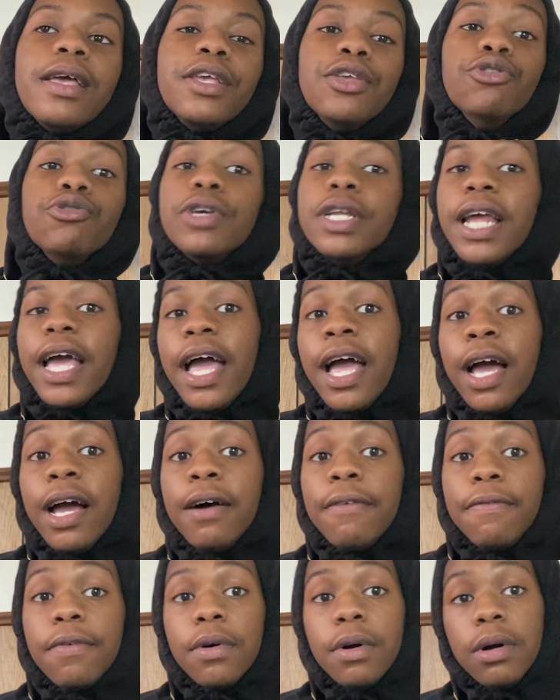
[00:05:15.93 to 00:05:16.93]
You can
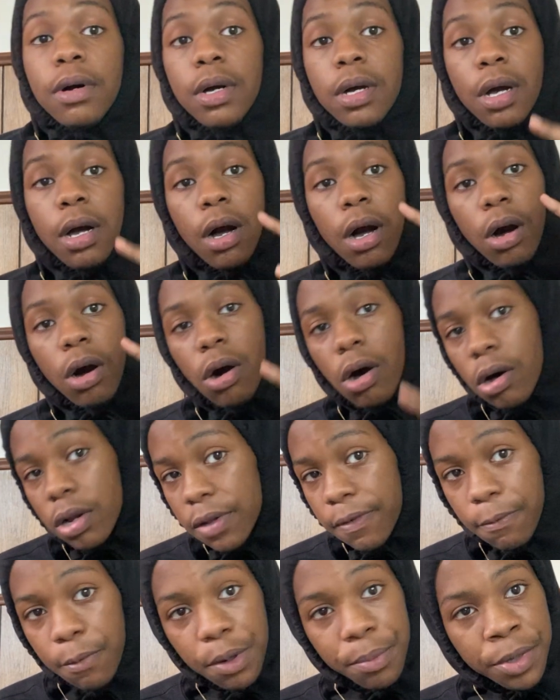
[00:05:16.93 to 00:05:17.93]
have all
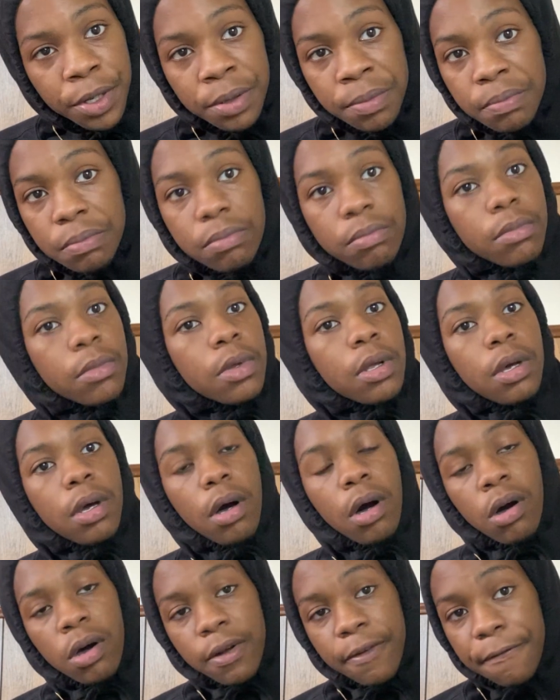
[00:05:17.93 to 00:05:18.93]
the women,
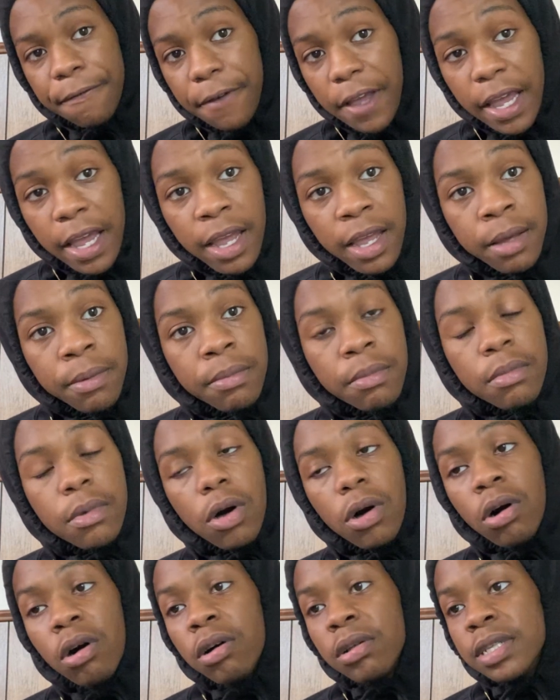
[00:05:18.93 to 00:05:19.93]
all the fame,
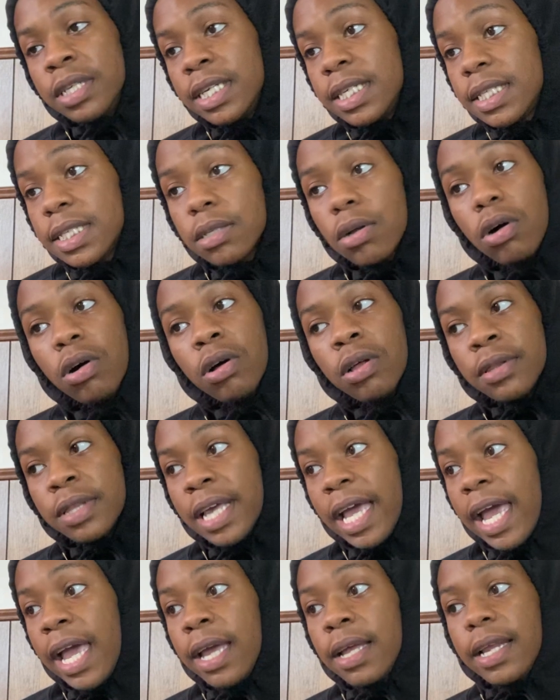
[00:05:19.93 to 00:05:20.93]
all this, all
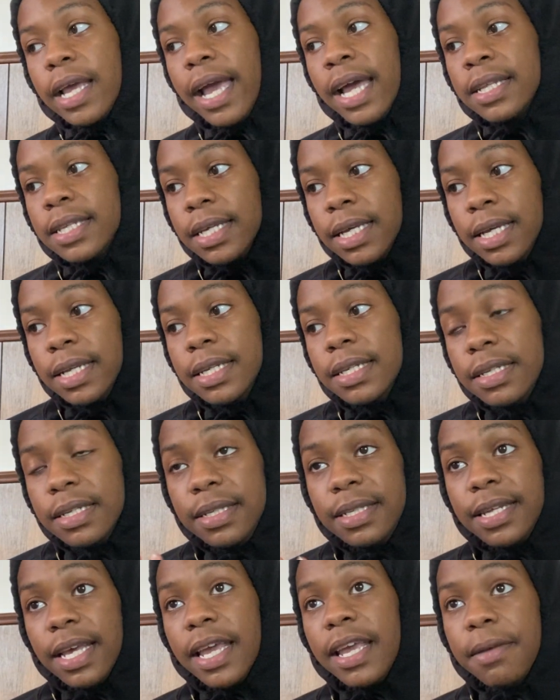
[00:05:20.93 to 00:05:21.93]
that. At the end of the
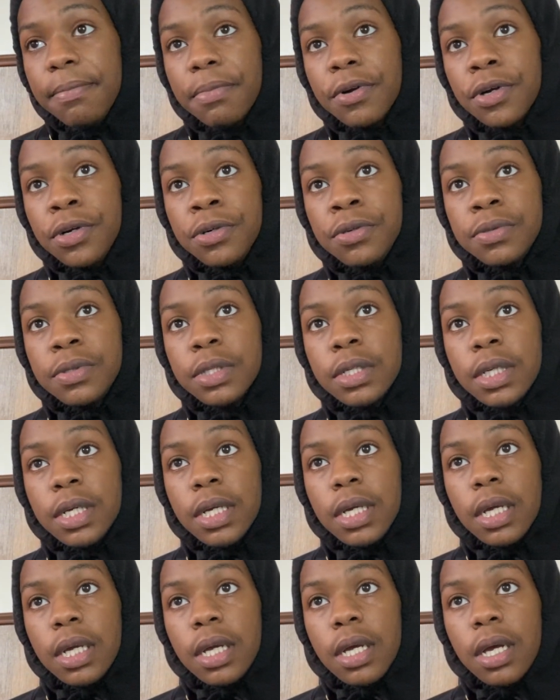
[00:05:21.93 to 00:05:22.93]
day, bro,
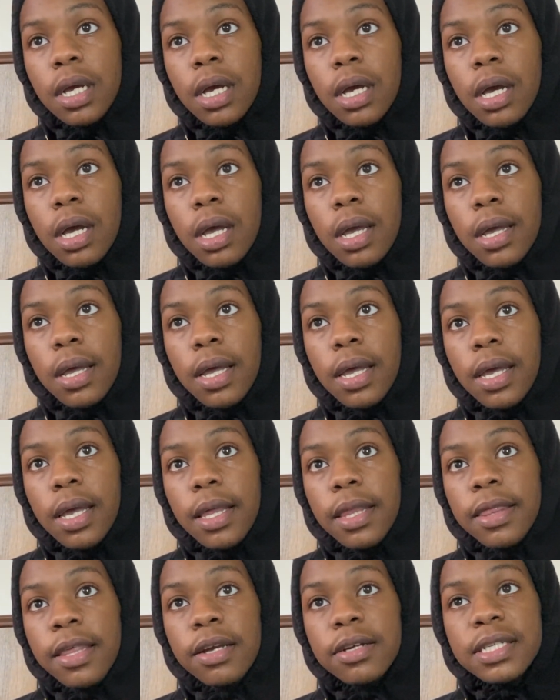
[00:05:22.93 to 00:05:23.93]

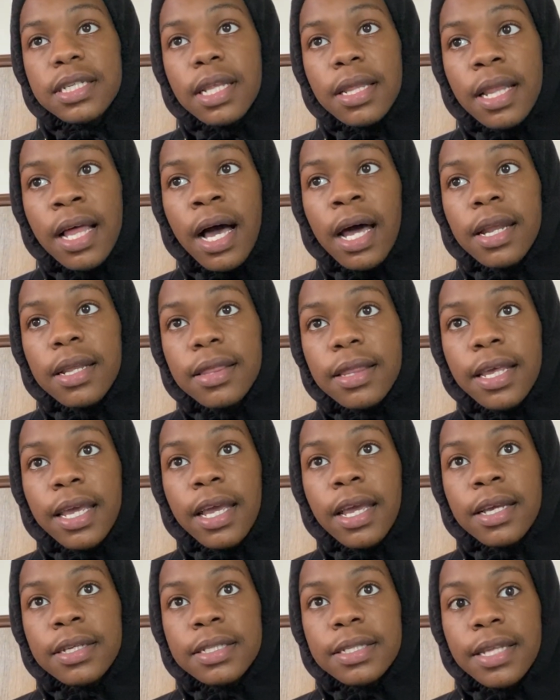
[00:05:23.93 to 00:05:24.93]
there's a lot of
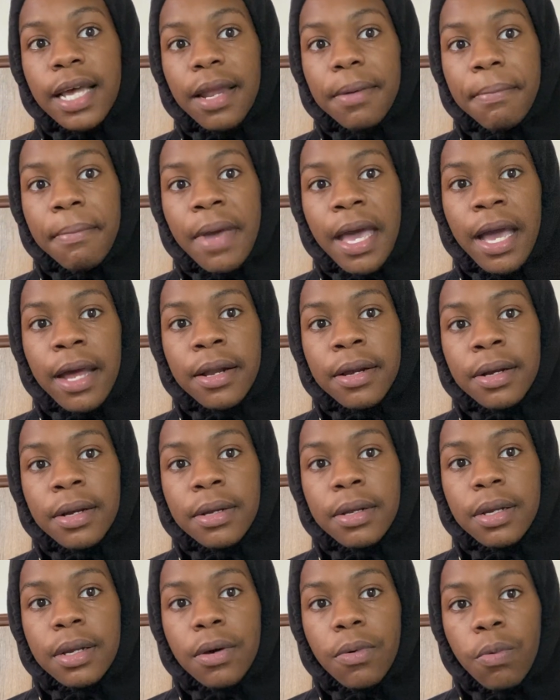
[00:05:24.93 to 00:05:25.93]
things that matter
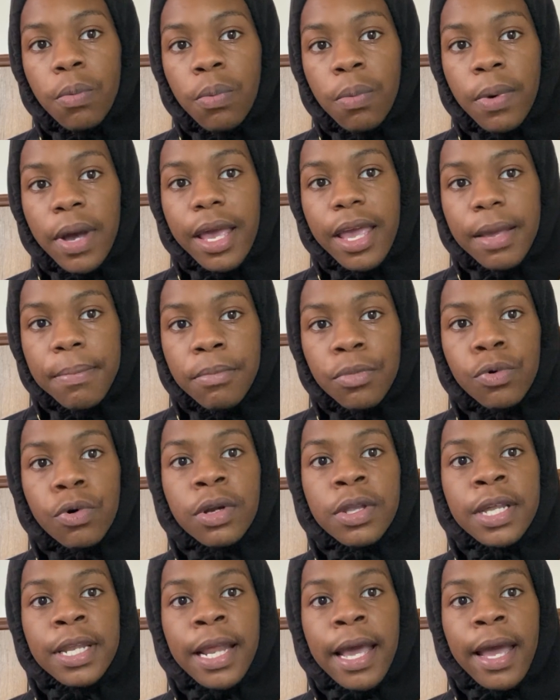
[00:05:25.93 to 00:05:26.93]
way more
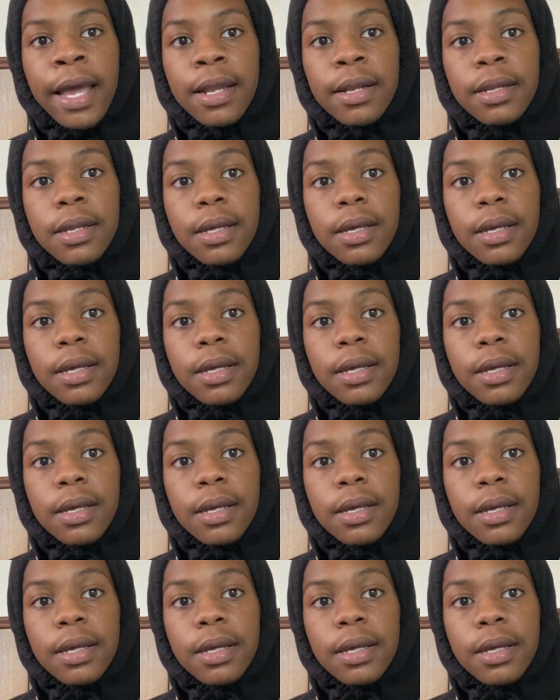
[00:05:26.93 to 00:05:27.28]
than that,